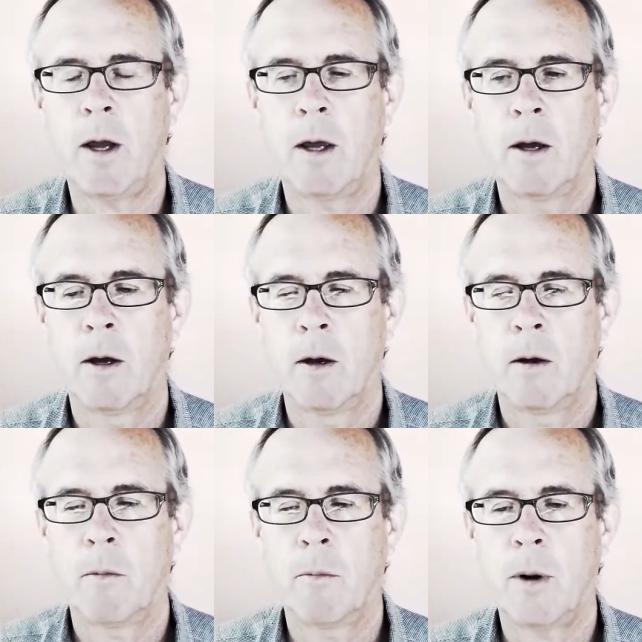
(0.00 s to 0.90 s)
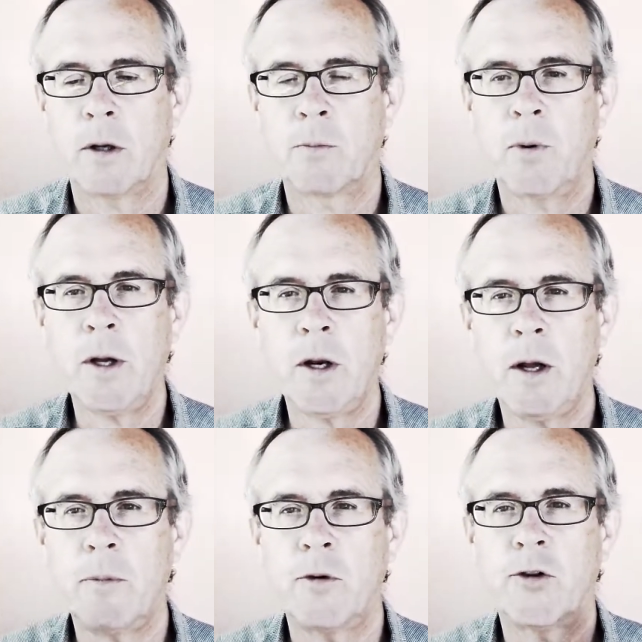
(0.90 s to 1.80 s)
way, but I was bringing
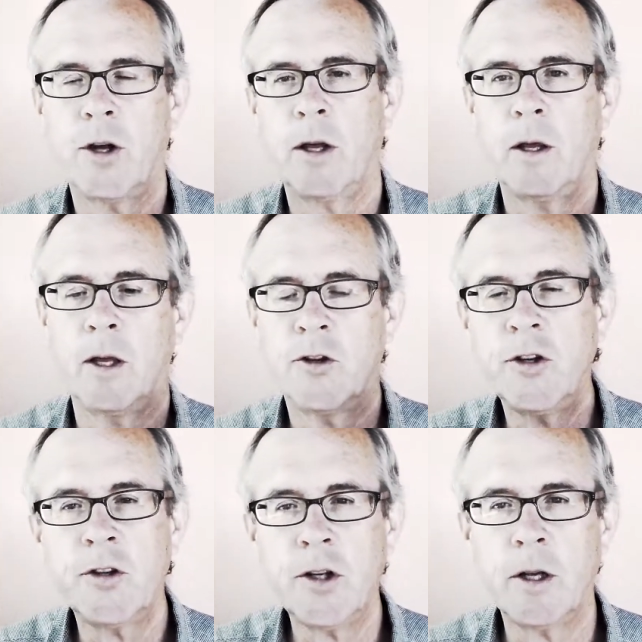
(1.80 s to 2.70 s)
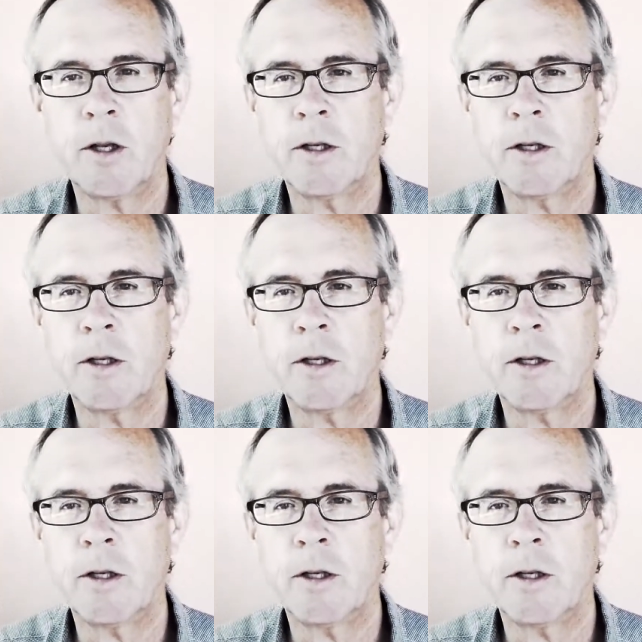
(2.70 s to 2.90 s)
it up and saying, "Is this it?